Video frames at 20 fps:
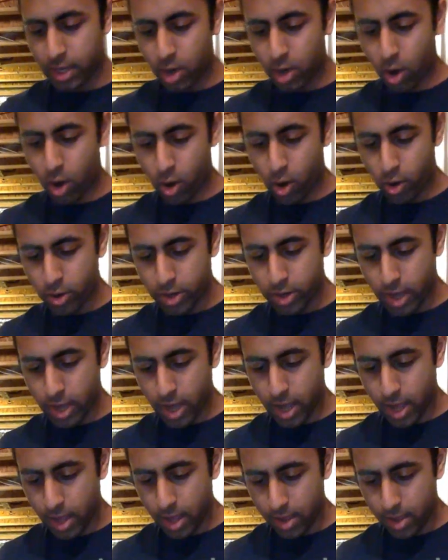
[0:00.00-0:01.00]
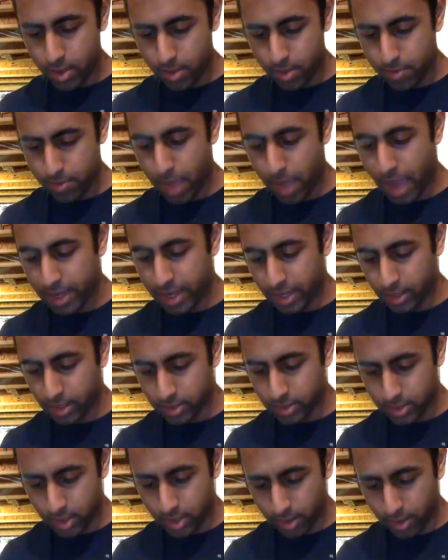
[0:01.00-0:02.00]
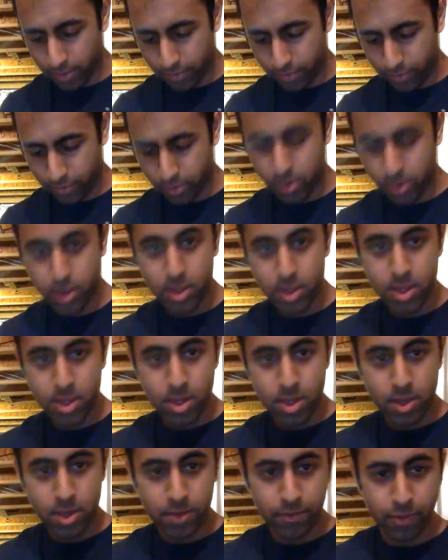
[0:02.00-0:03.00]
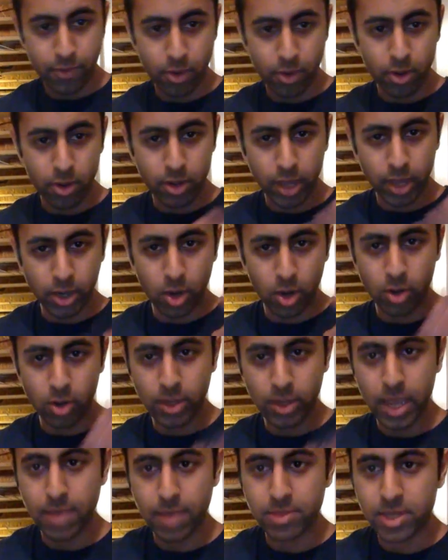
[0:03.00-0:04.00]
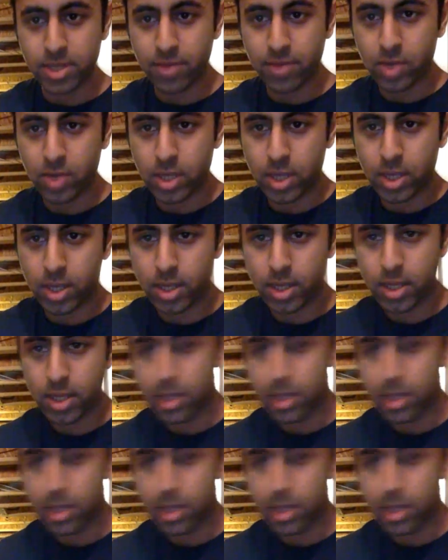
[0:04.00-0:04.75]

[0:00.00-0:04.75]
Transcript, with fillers: card uh, packing stuff for like card games and everything.